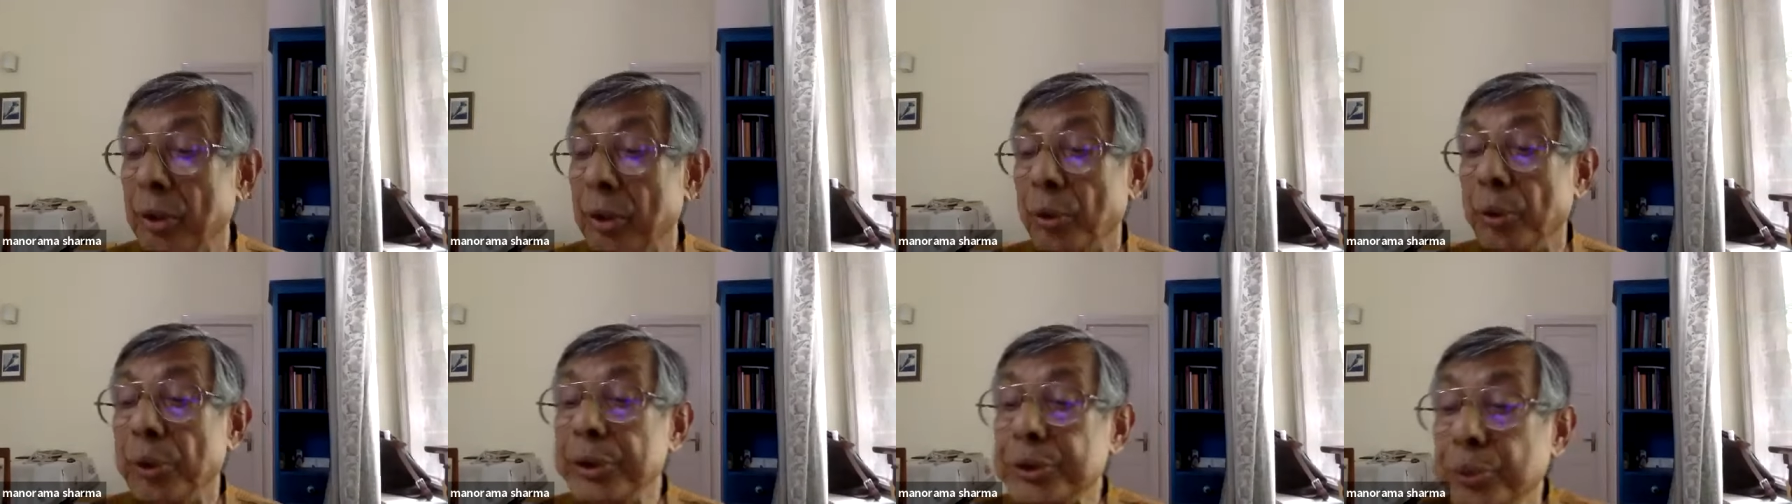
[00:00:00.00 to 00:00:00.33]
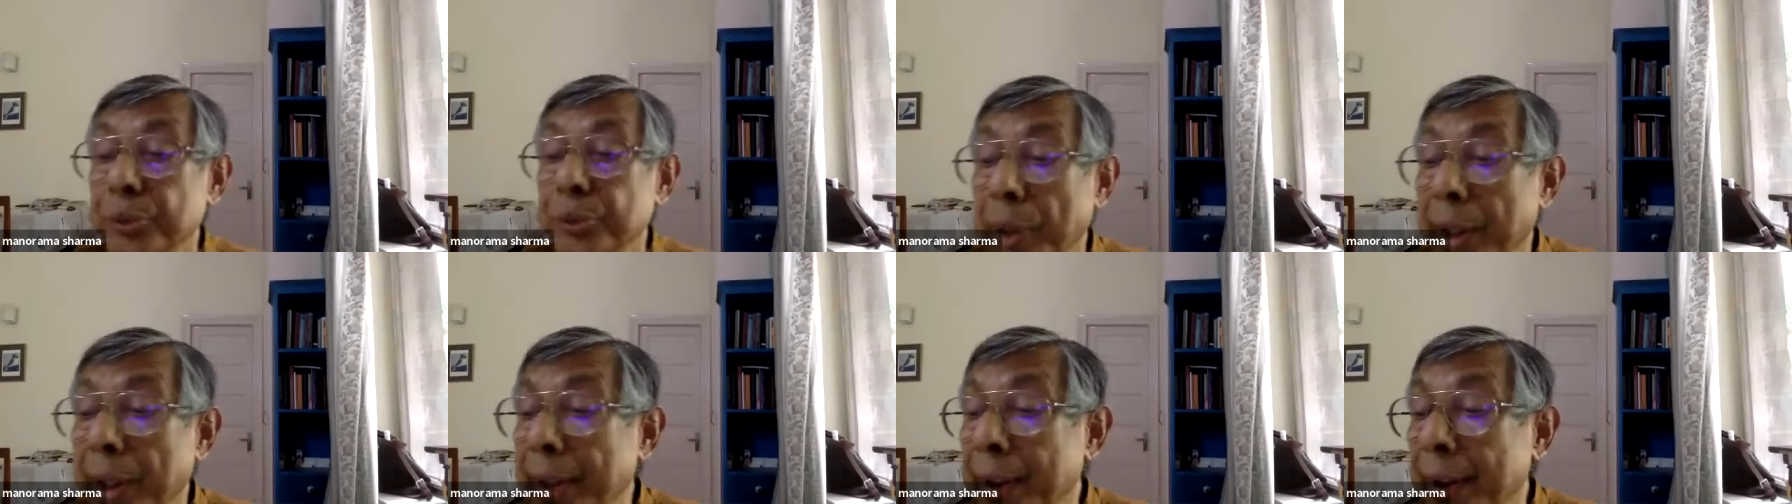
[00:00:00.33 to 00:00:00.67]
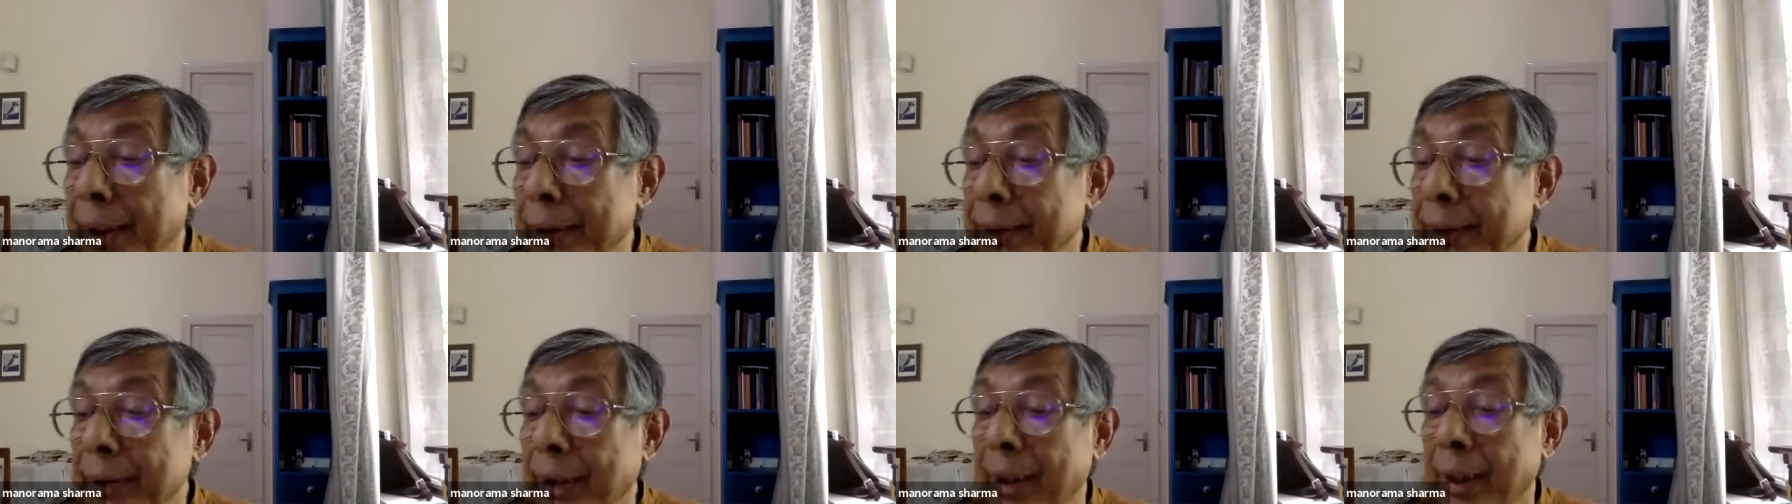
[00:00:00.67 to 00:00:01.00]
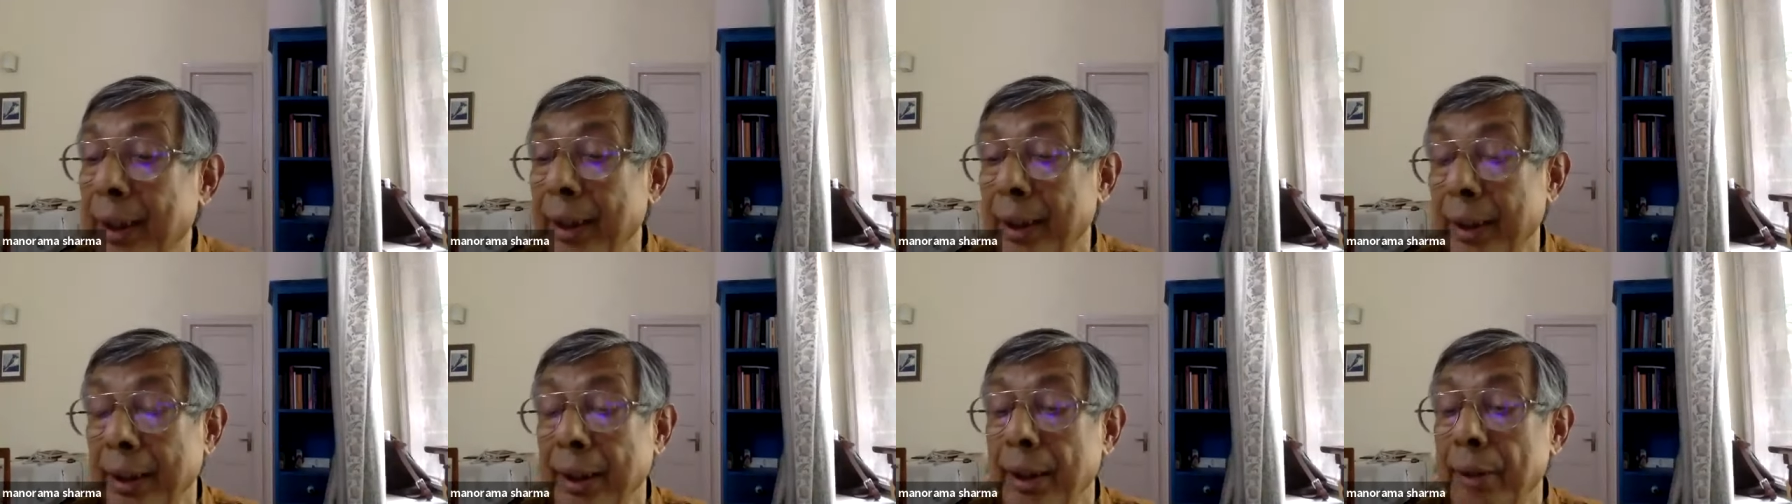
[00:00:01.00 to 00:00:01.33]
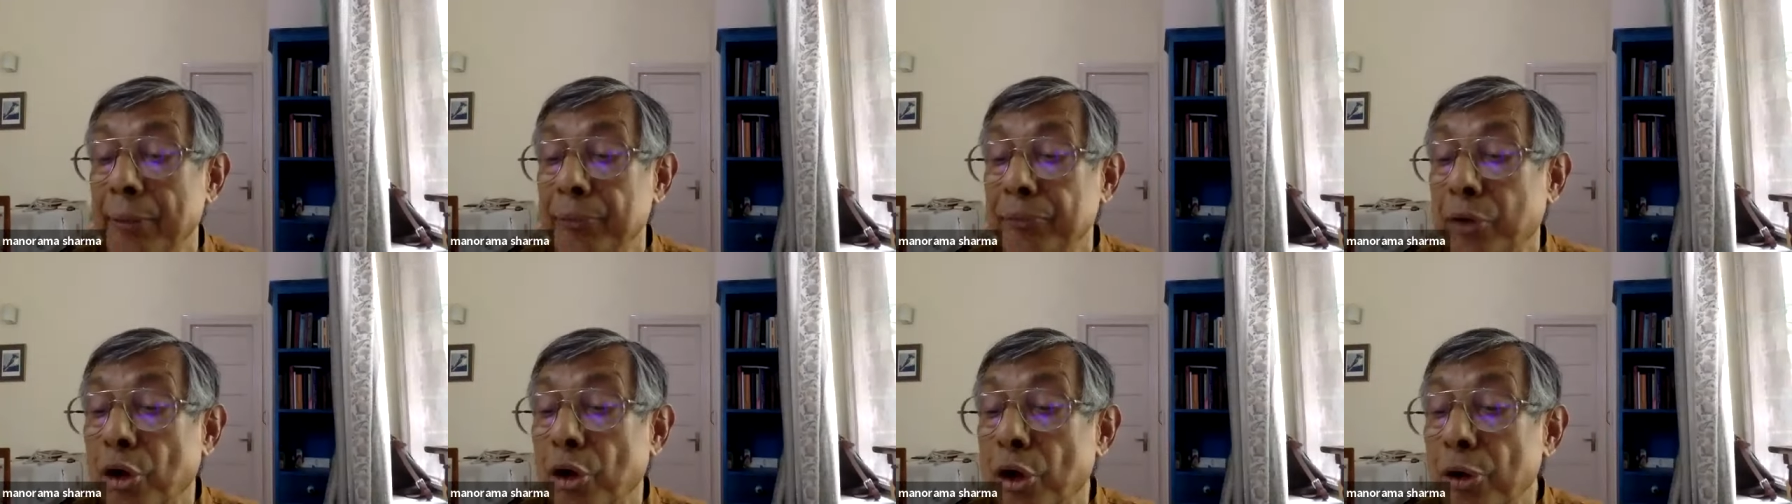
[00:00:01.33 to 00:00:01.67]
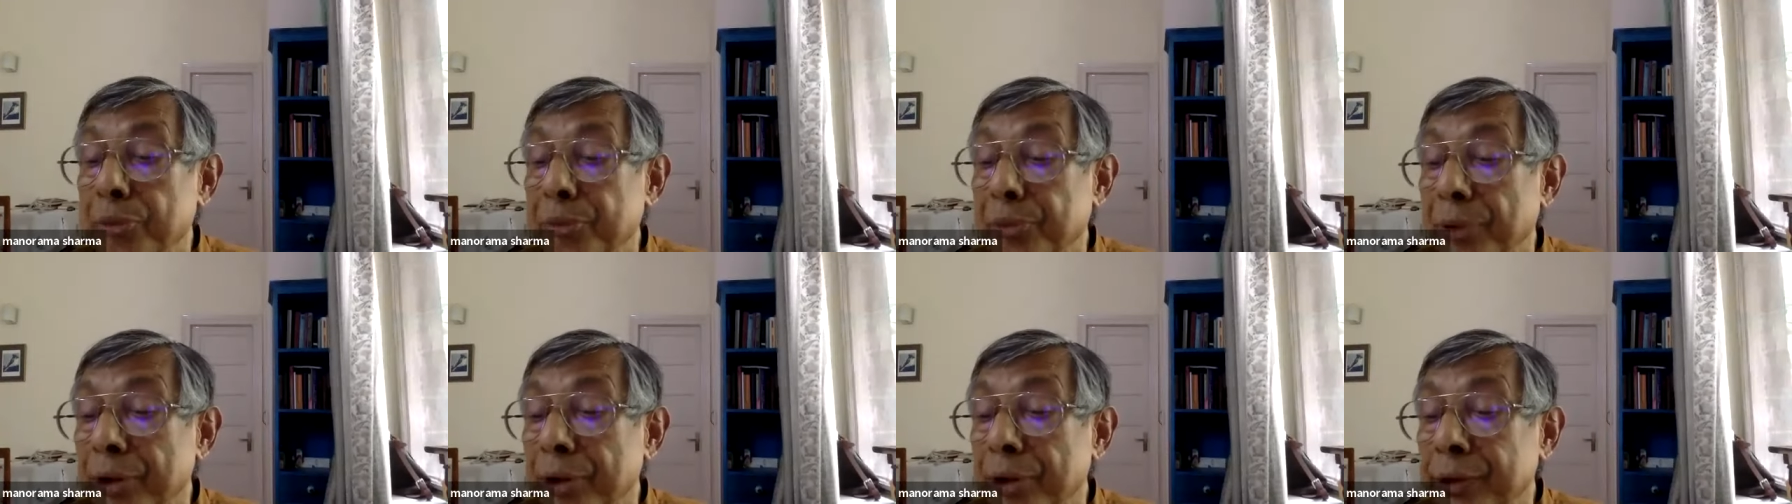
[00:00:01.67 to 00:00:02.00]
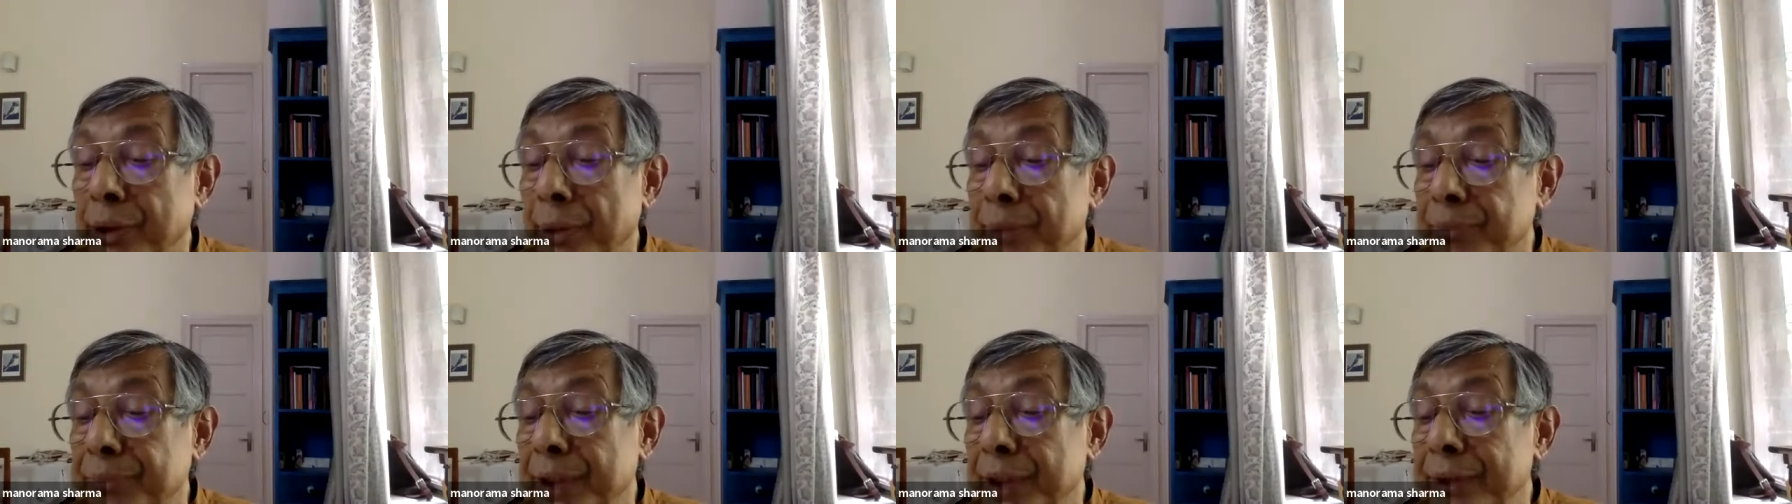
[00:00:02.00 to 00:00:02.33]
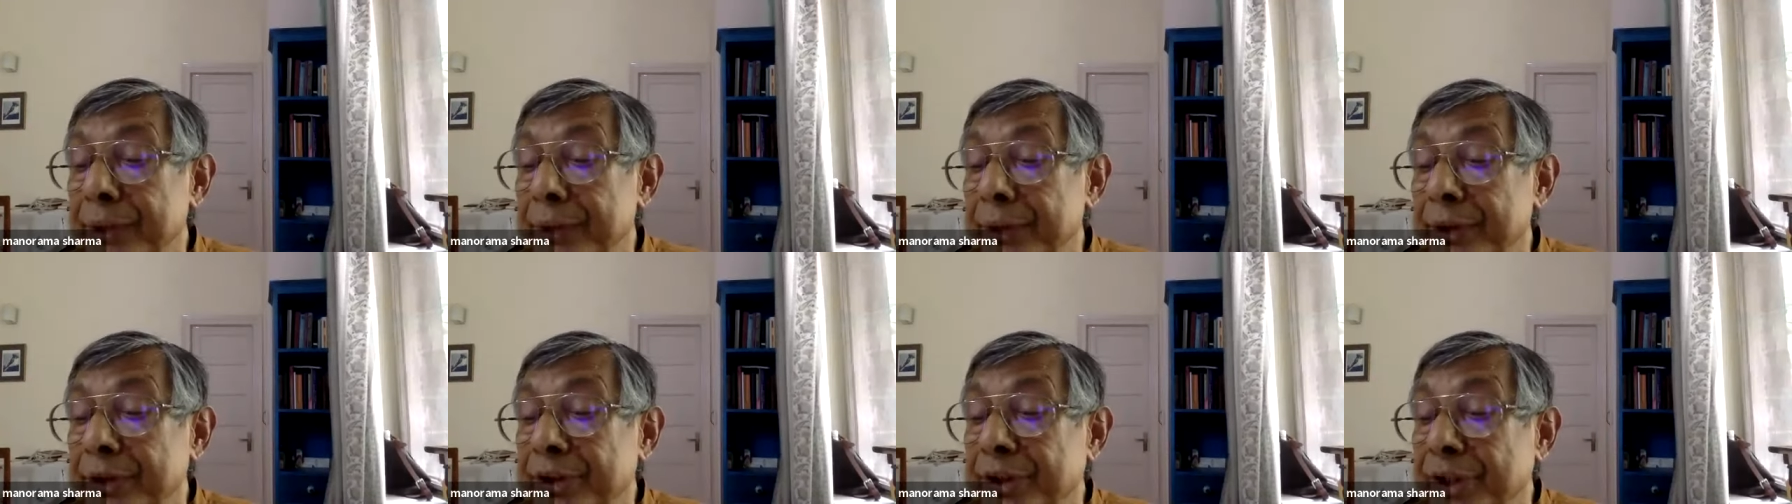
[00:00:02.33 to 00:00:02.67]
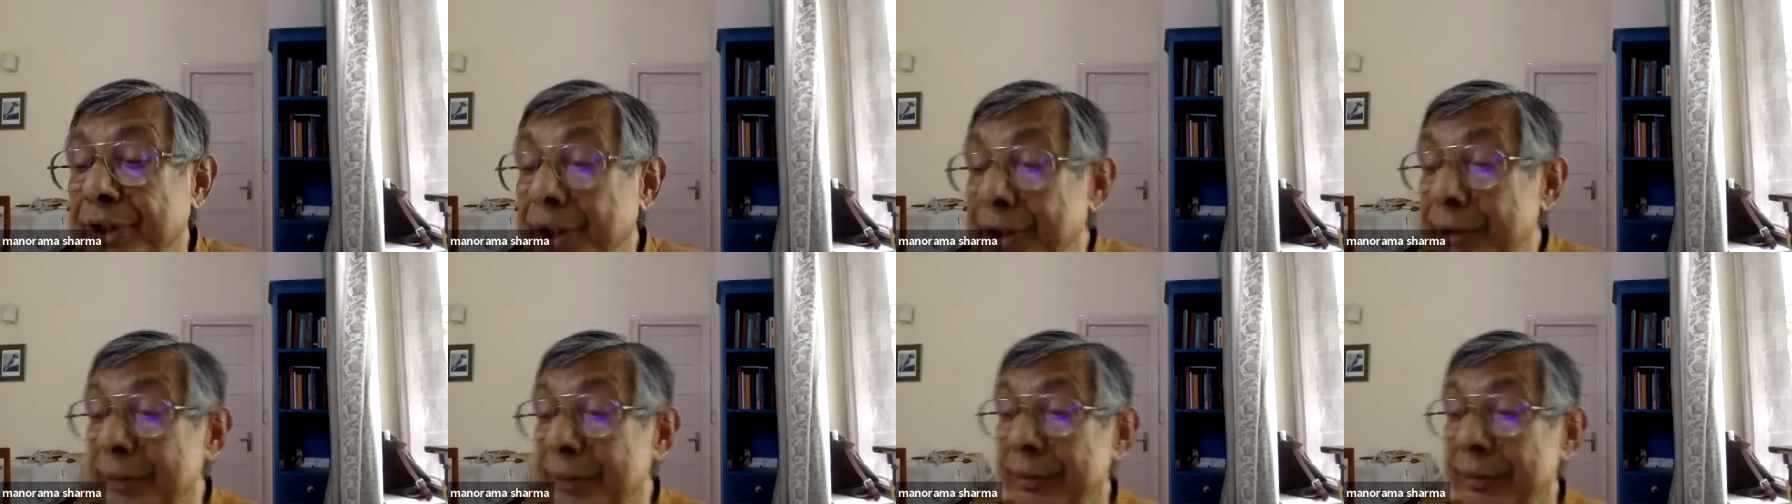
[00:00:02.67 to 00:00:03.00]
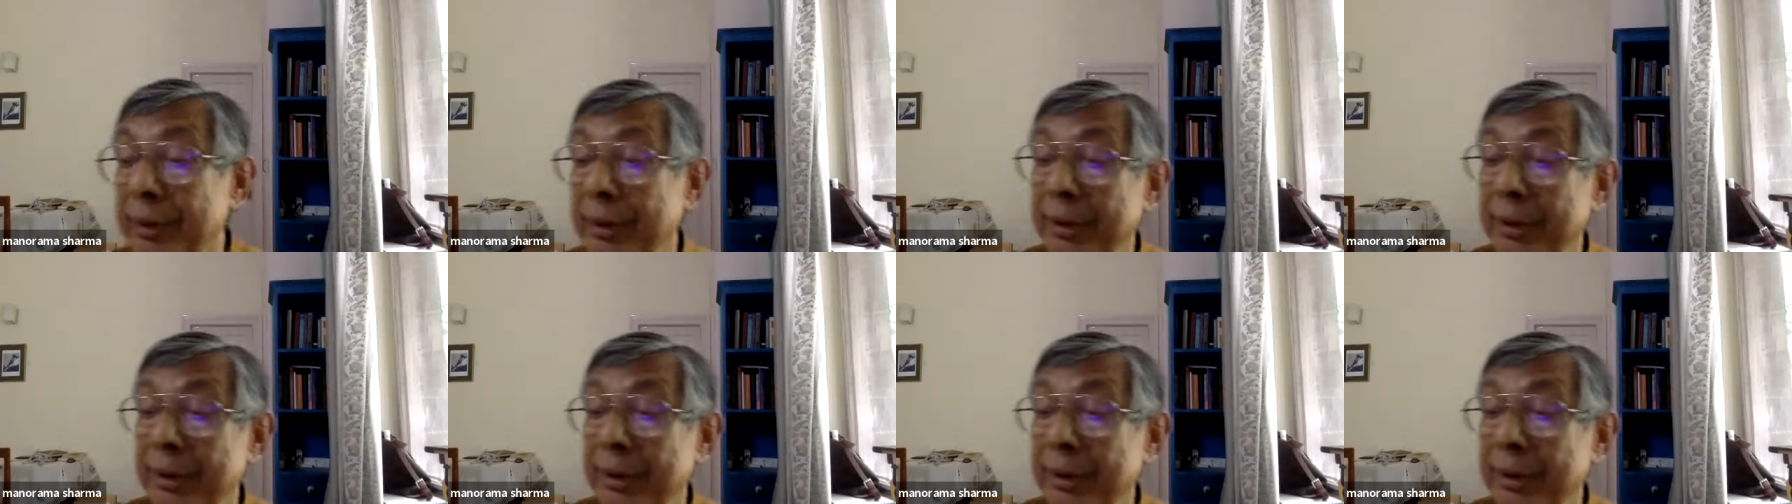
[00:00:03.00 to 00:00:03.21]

which were at the forefront of this increase?